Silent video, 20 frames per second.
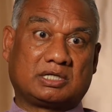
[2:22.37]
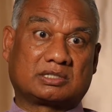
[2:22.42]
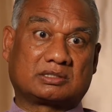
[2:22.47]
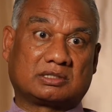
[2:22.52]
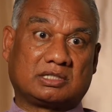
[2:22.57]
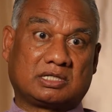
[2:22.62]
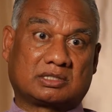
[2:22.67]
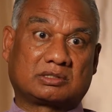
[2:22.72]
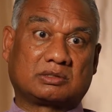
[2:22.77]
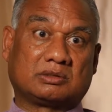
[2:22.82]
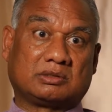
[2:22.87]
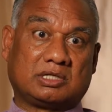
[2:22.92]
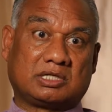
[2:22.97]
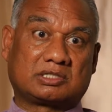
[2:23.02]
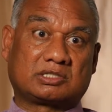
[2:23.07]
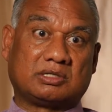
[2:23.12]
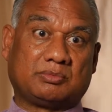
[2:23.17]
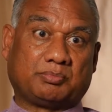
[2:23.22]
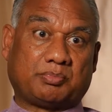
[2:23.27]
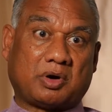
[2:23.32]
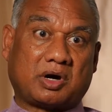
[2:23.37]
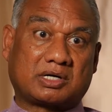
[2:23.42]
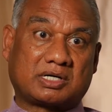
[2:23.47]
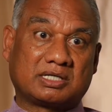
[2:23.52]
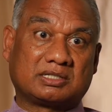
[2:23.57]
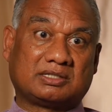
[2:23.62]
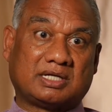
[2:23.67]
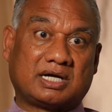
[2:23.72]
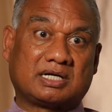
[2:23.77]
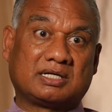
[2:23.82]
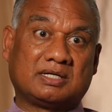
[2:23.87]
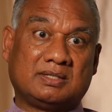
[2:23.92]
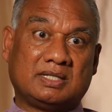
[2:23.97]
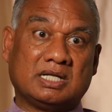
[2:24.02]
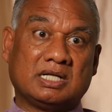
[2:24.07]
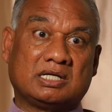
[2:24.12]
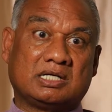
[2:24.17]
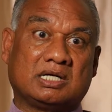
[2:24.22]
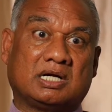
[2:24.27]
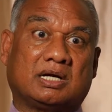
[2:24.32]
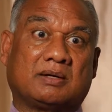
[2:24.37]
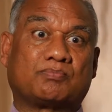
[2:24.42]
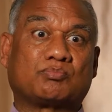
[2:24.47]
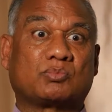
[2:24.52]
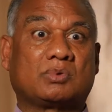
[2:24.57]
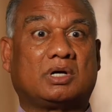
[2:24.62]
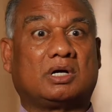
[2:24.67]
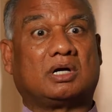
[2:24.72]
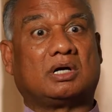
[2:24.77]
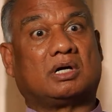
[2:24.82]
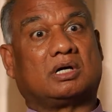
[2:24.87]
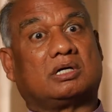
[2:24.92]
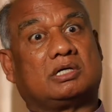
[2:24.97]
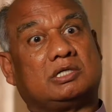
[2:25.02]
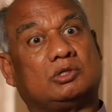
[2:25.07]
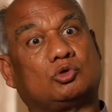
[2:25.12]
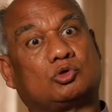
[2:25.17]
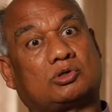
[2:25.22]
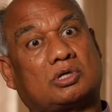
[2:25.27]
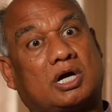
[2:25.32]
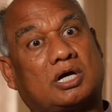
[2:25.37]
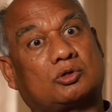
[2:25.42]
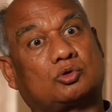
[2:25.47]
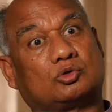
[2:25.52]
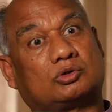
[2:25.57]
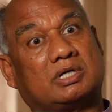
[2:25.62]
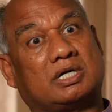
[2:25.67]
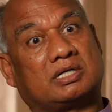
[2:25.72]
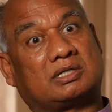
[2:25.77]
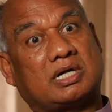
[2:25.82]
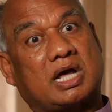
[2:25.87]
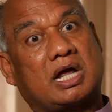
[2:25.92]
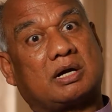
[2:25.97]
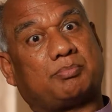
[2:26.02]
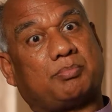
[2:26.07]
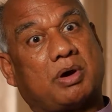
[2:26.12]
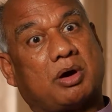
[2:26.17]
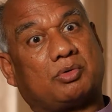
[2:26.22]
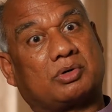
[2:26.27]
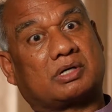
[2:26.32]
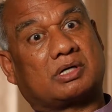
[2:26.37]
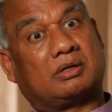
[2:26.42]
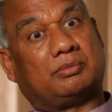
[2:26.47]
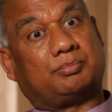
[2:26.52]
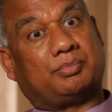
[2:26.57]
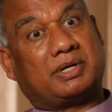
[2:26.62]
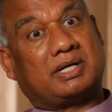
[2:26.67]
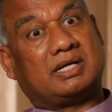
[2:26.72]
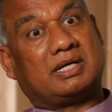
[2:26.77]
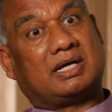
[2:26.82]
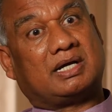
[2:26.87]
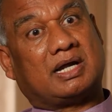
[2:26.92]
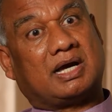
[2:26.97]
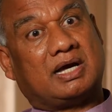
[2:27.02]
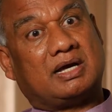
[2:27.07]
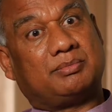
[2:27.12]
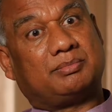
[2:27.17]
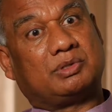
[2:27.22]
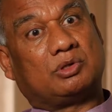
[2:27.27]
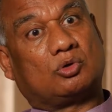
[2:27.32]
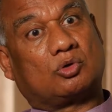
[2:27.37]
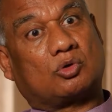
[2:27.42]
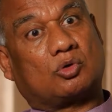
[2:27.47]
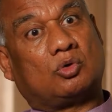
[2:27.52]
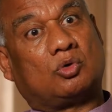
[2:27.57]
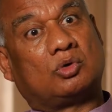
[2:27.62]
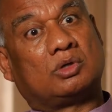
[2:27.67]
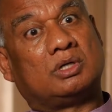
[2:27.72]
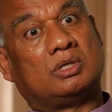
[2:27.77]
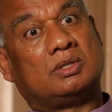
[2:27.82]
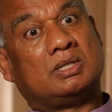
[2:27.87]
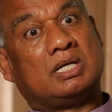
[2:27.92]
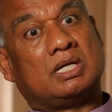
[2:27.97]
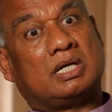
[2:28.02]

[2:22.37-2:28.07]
it's important that you talk to the entire power company and have your own,